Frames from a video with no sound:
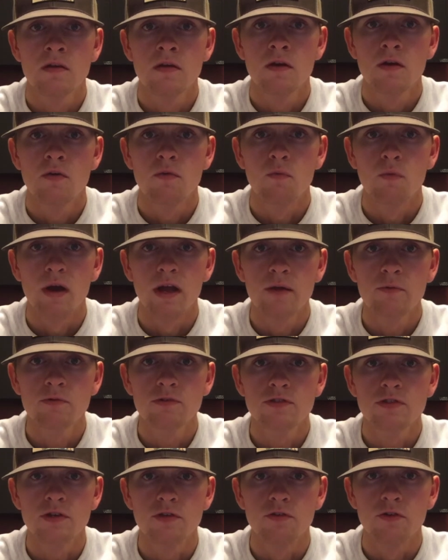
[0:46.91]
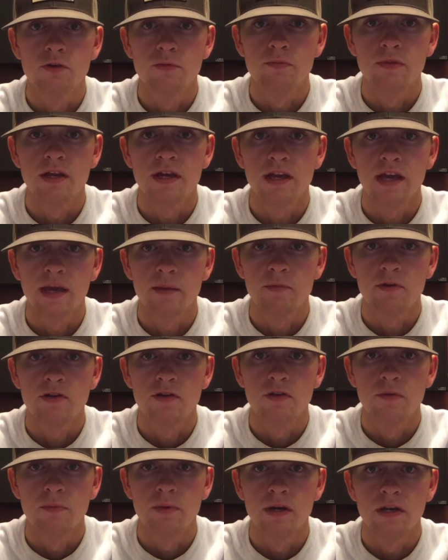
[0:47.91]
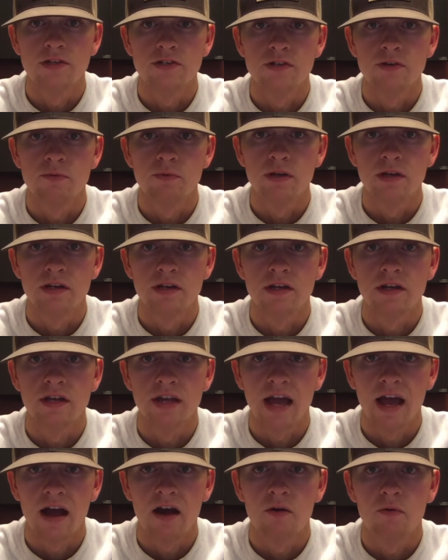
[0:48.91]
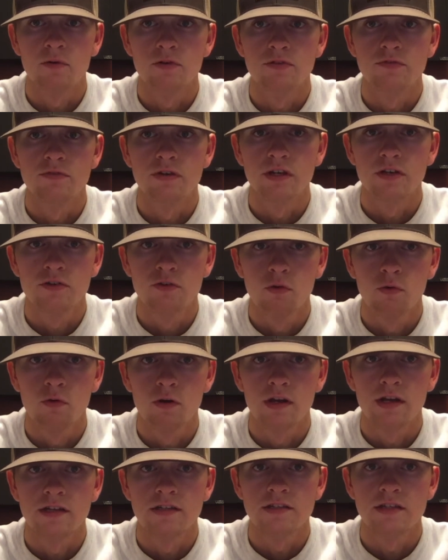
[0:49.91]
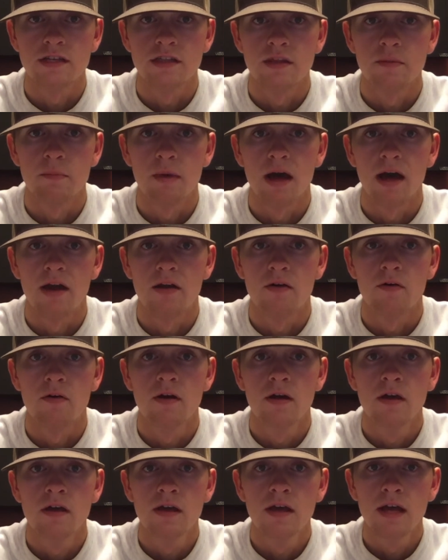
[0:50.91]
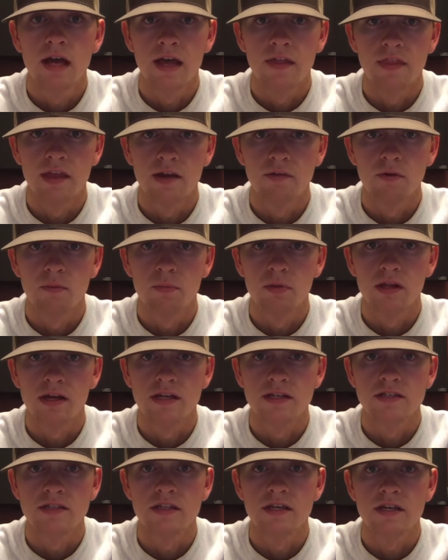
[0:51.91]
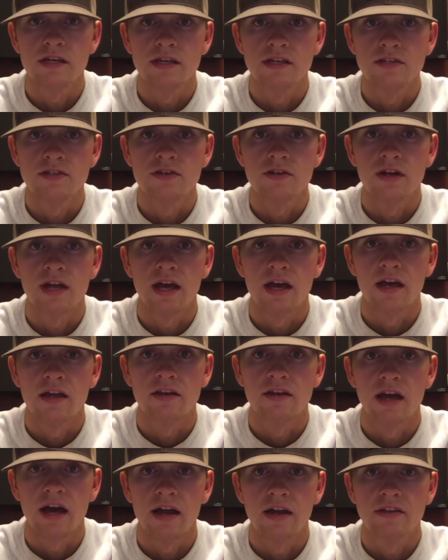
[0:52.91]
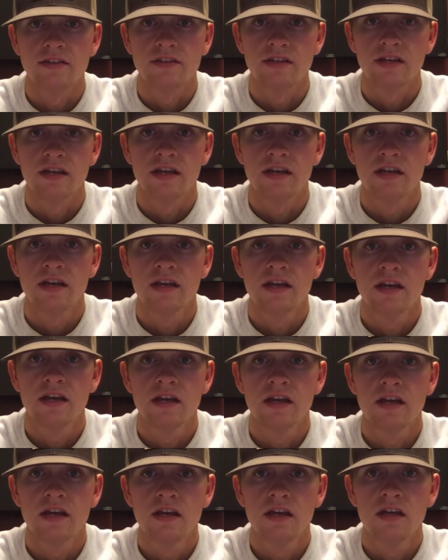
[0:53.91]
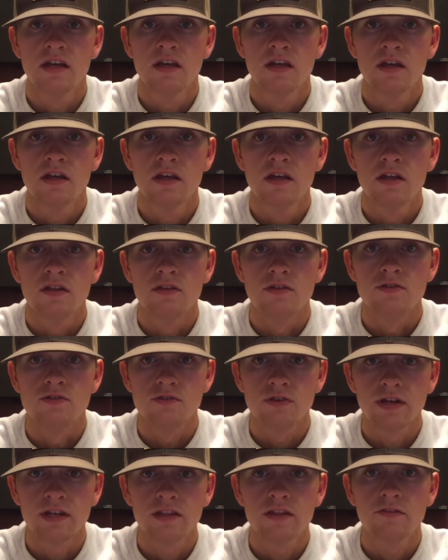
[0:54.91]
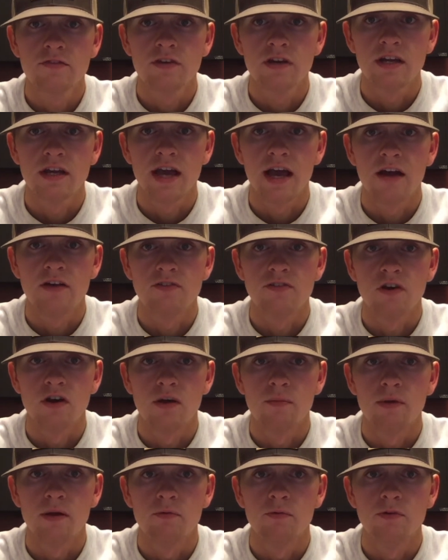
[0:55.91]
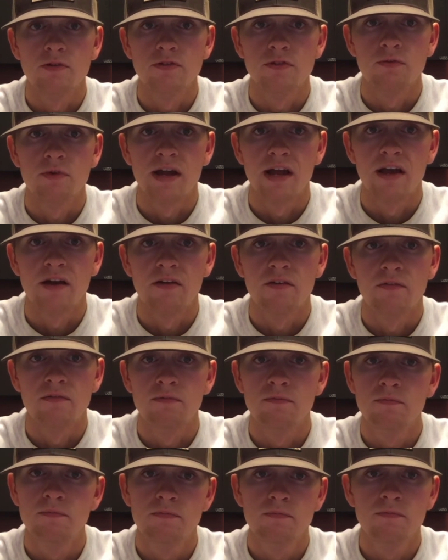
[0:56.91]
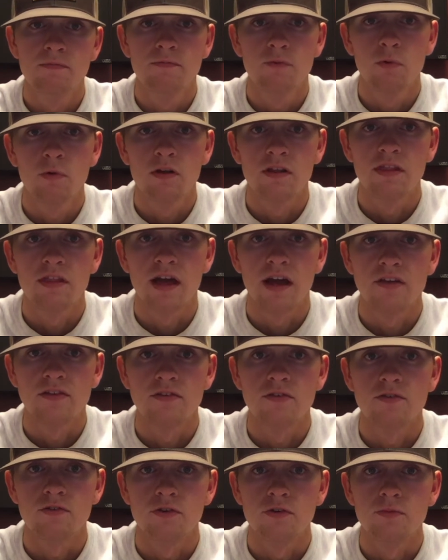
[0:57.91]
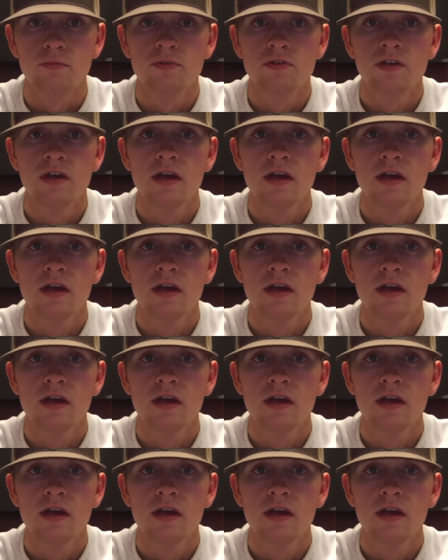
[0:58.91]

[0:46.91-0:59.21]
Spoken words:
Wei was the group that came into the picture when Kakao was victorious in the battle, and they replaced the Eastern Han dynasty. The strength of Kakao's army was around 40,000 troops.